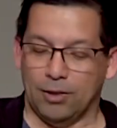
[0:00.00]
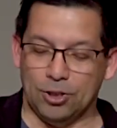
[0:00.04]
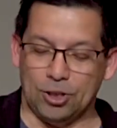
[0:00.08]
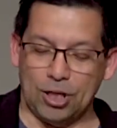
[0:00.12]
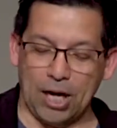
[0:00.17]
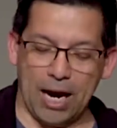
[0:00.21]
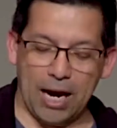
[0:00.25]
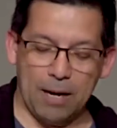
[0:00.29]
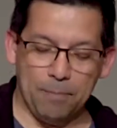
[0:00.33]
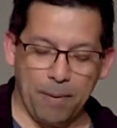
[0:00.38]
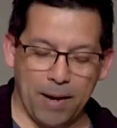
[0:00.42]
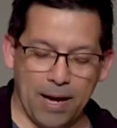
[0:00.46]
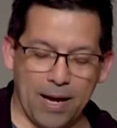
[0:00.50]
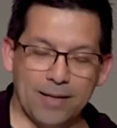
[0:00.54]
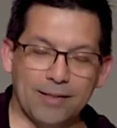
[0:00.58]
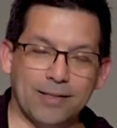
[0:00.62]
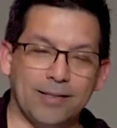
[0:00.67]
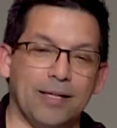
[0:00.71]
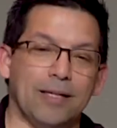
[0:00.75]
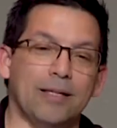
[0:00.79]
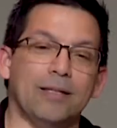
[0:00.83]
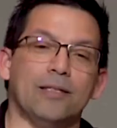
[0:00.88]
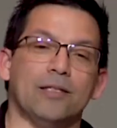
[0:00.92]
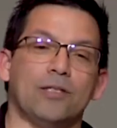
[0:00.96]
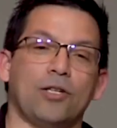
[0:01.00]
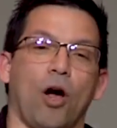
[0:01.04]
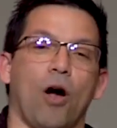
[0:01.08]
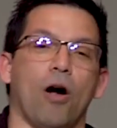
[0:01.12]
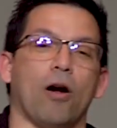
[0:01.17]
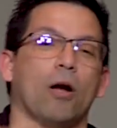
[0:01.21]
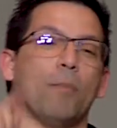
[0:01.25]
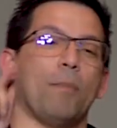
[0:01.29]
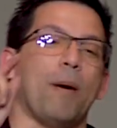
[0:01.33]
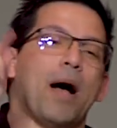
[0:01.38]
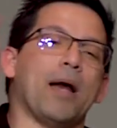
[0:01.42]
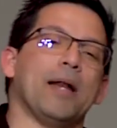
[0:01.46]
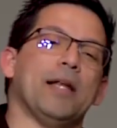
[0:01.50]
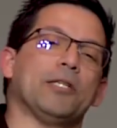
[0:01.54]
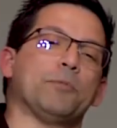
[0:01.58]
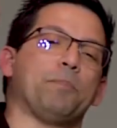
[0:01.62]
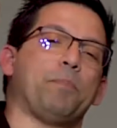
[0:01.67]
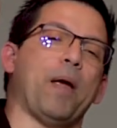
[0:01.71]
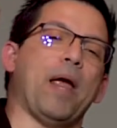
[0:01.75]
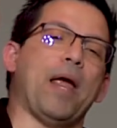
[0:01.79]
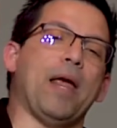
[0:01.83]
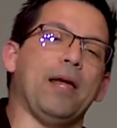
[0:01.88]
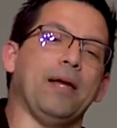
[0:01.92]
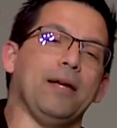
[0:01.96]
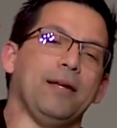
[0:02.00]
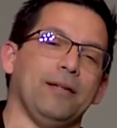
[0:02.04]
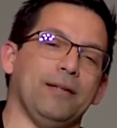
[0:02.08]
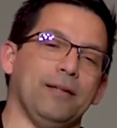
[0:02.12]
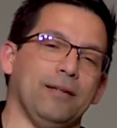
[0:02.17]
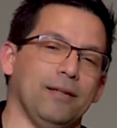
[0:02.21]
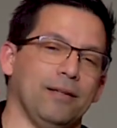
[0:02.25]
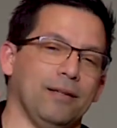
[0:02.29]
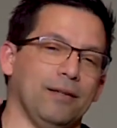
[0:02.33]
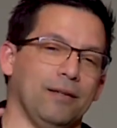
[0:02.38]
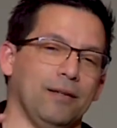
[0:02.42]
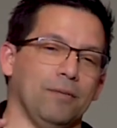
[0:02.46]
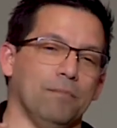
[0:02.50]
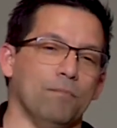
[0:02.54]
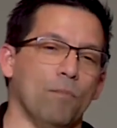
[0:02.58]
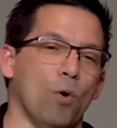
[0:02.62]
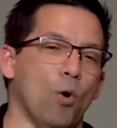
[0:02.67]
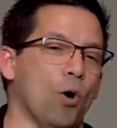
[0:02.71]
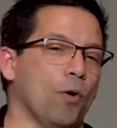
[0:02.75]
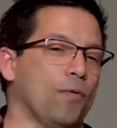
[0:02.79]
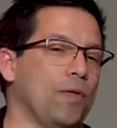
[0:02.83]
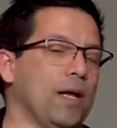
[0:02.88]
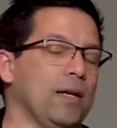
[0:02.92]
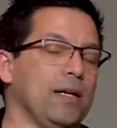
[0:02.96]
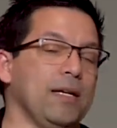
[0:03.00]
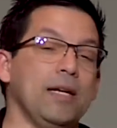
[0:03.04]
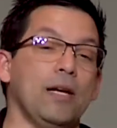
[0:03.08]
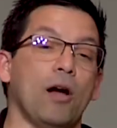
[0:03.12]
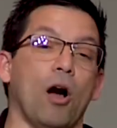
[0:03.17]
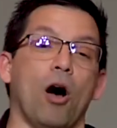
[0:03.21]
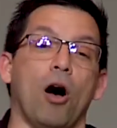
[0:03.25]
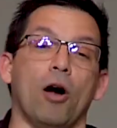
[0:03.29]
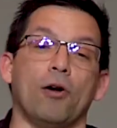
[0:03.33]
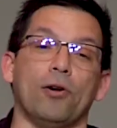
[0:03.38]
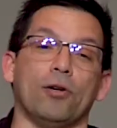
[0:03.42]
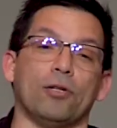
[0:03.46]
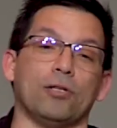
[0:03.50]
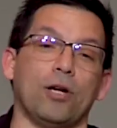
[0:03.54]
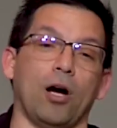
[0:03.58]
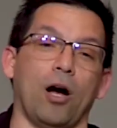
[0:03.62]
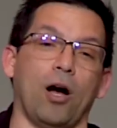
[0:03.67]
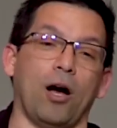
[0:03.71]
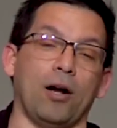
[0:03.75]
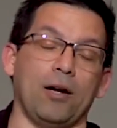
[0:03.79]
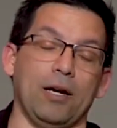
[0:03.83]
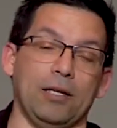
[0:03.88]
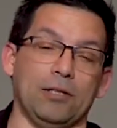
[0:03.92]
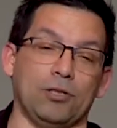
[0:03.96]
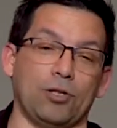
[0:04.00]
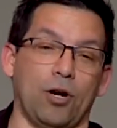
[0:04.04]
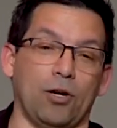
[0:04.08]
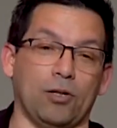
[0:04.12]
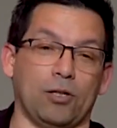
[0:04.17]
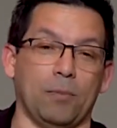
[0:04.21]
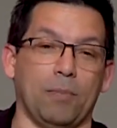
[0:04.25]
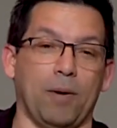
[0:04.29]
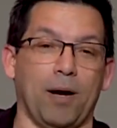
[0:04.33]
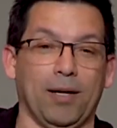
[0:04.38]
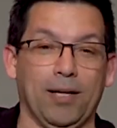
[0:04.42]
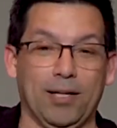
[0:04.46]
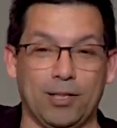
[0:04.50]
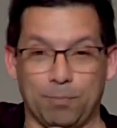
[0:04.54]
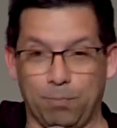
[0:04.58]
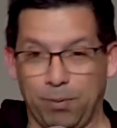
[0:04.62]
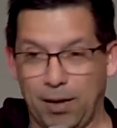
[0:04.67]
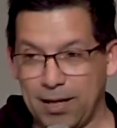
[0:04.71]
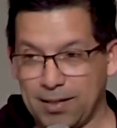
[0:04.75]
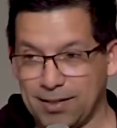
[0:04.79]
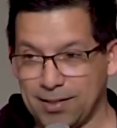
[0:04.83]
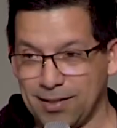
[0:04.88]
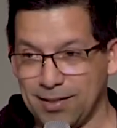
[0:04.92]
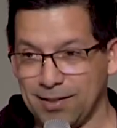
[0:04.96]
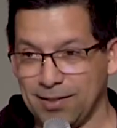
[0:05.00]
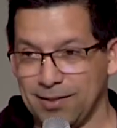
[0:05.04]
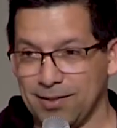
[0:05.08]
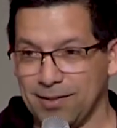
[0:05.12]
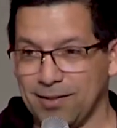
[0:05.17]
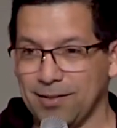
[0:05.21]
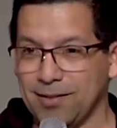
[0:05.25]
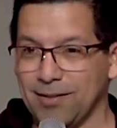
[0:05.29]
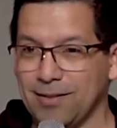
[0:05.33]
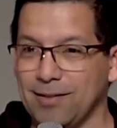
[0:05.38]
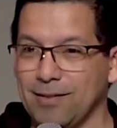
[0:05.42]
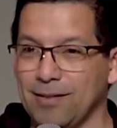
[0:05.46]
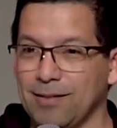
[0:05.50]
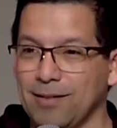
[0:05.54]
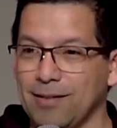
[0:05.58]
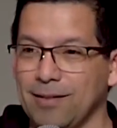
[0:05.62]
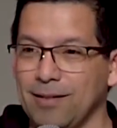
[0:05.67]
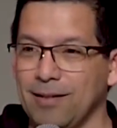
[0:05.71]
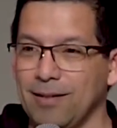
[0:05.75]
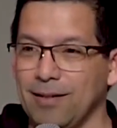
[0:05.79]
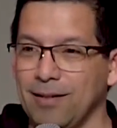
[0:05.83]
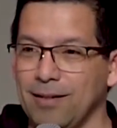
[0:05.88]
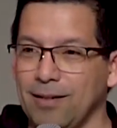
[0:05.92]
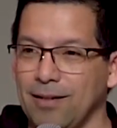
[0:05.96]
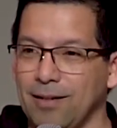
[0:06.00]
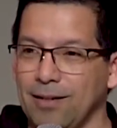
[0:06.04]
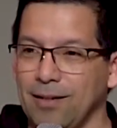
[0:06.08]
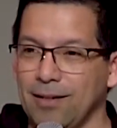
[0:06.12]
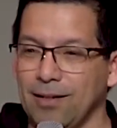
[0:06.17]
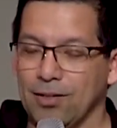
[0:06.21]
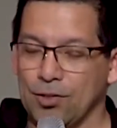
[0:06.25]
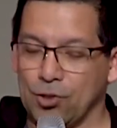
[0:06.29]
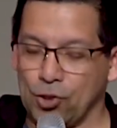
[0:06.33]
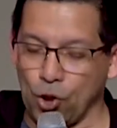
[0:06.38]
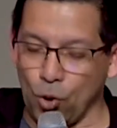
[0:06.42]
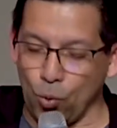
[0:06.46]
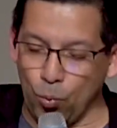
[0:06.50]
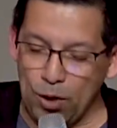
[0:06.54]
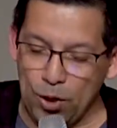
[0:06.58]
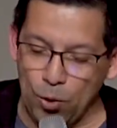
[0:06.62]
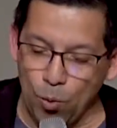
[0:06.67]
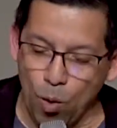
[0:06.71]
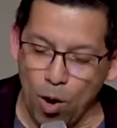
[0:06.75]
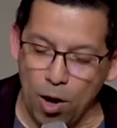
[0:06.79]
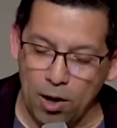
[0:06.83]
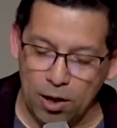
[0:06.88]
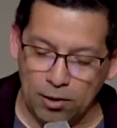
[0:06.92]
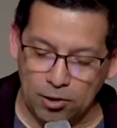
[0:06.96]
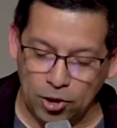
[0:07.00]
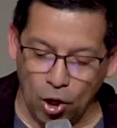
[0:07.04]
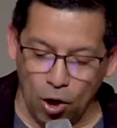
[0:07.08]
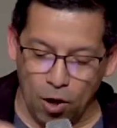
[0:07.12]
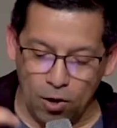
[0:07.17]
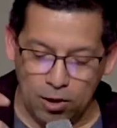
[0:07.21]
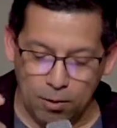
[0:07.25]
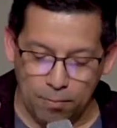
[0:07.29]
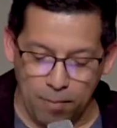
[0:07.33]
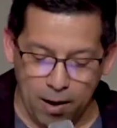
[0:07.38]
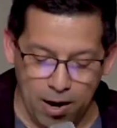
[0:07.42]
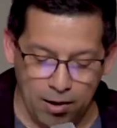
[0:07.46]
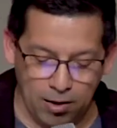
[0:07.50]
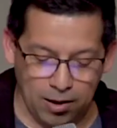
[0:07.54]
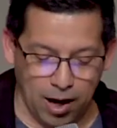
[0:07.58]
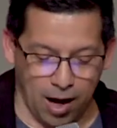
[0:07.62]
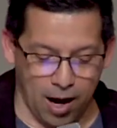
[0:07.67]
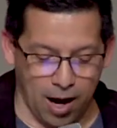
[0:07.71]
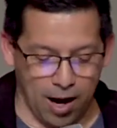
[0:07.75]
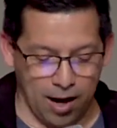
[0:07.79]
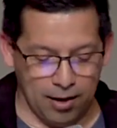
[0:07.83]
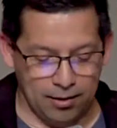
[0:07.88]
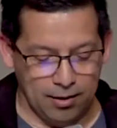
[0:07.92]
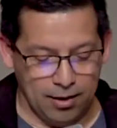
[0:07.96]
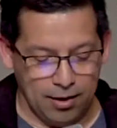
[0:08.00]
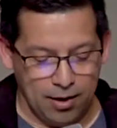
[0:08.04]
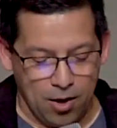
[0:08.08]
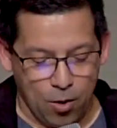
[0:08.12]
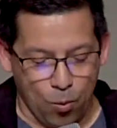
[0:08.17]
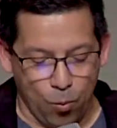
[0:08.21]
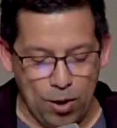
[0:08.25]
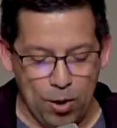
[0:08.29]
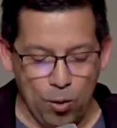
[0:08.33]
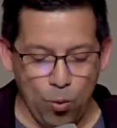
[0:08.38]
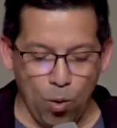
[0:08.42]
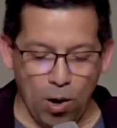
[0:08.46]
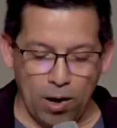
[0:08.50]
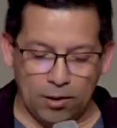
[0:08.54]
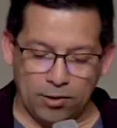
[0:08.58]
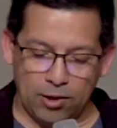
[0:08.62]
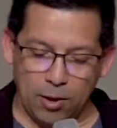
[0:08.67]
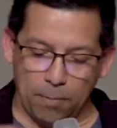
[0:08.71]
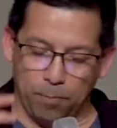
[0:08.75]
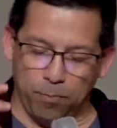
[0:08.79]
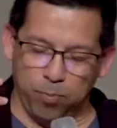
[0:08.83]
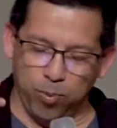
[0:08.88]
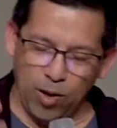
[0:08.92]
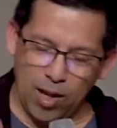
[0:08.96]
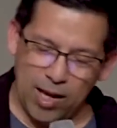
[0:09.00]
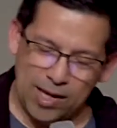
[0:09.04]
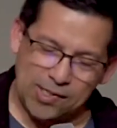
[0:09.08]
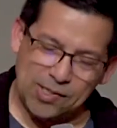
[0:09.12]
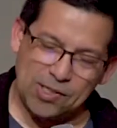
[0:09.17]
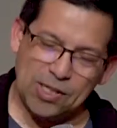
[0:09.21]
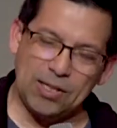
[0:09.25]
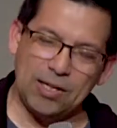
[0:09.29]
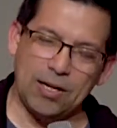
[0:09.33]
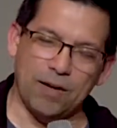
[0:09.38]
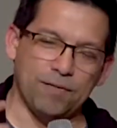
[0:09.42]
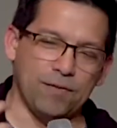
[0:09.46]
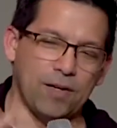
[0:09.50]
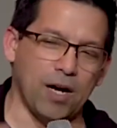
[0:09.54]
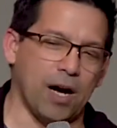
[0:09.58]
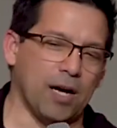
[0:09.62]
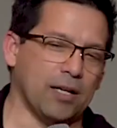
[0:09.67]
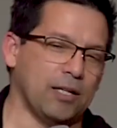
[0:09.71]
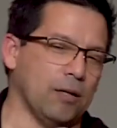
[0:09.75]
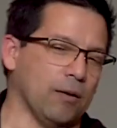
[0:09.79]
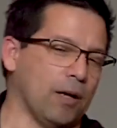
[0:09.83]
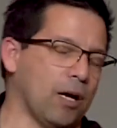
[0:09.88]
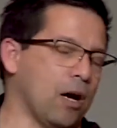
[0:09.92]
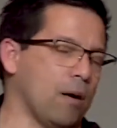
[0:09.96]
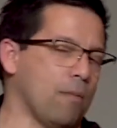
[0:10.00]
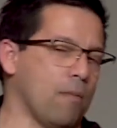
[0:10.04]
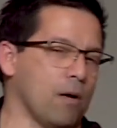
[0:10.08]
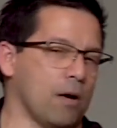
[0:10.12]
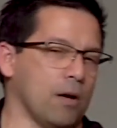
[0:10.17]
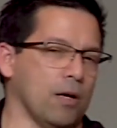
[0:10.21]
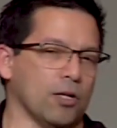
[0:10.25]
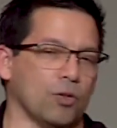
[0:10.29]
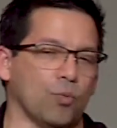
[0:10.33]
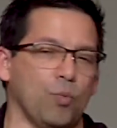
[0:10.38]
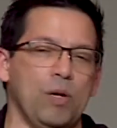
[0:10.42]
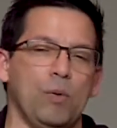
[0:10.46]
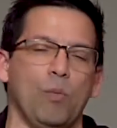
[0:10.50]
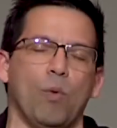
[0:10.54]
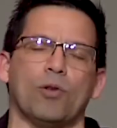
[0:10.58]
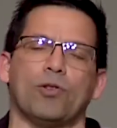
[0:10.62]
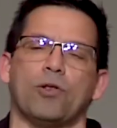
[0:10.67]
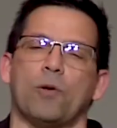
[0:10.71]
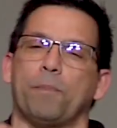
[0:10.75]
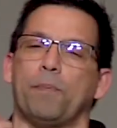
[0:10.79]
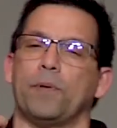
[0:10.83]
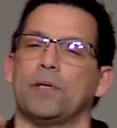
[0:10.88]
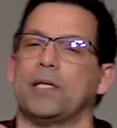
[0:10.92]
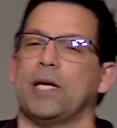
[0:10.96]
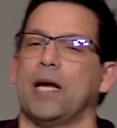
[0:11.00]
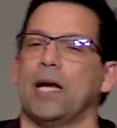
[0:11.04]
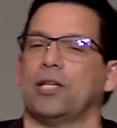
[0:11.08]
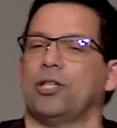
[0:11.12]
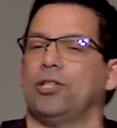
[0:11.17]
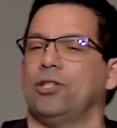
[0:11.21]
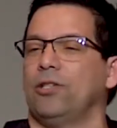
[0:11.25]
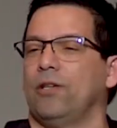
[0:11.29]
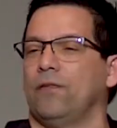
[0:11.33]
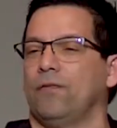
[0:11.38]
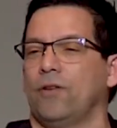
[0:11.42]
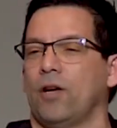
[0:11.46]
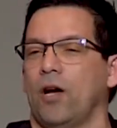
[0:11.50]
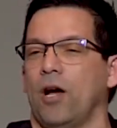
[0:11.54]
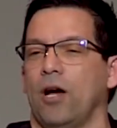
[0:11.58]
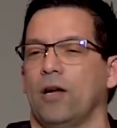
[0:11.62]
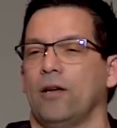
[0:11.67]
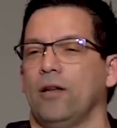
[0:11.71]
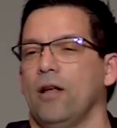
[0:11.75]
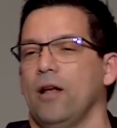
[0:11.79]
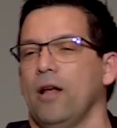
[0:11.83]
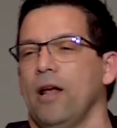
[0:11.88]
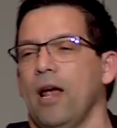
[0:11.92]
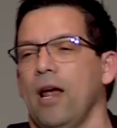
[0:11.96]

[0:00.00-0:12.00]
Jabez didn't talk about his pain more than he honored God and talked about his blessings. So we want to talk about God. We want the blessing of God to come on us. We want the protection of God.